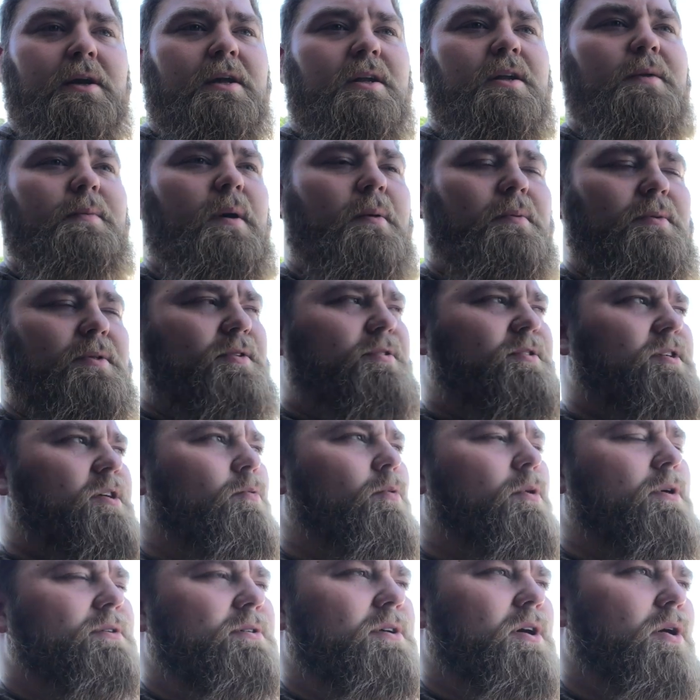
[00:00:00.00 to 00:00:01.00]
to be able to see
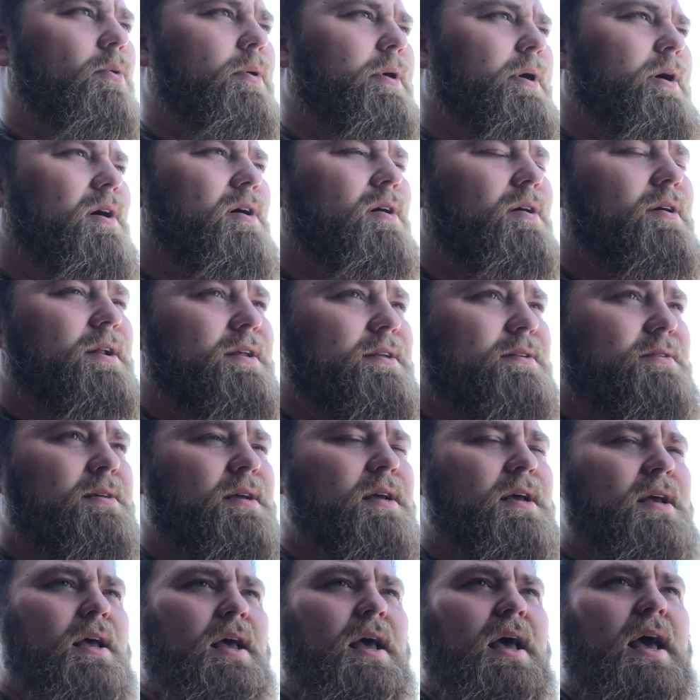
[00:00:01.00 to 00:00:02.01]
what's going on, is
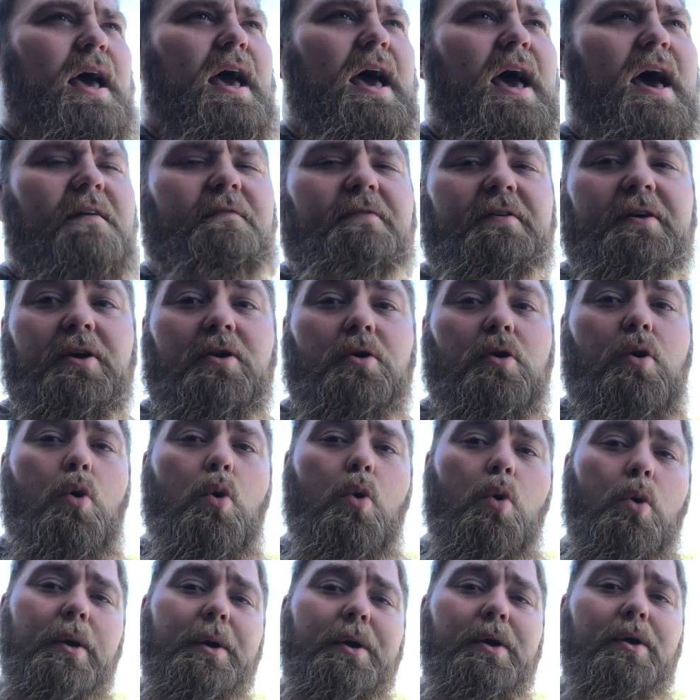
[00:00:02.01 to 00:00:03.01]
having your
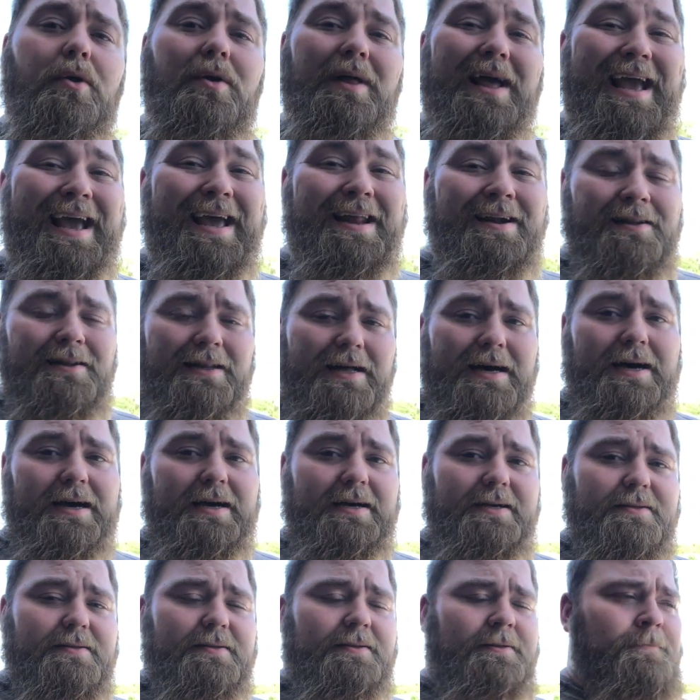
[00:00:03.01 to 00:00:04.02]
oil
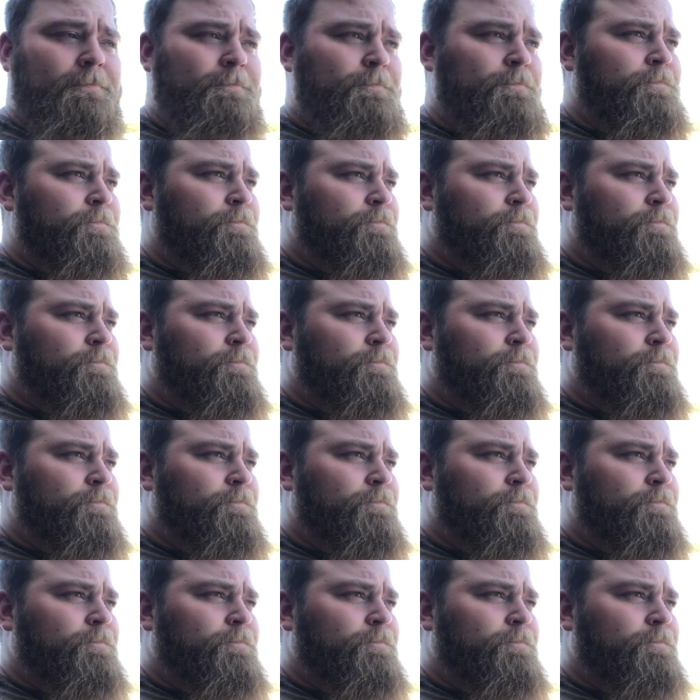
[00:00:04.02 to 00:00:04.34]
analyzed.